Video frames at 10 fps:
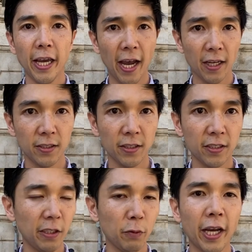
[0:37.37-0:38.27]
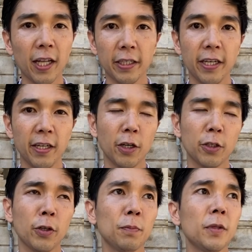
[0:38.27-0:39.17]
asked us, they reallocated our
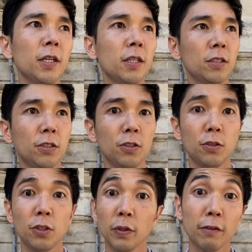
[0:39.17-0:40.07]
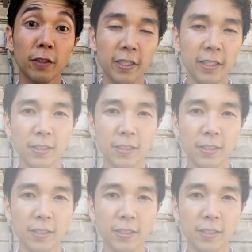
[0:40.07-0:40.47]
group to do whatever they need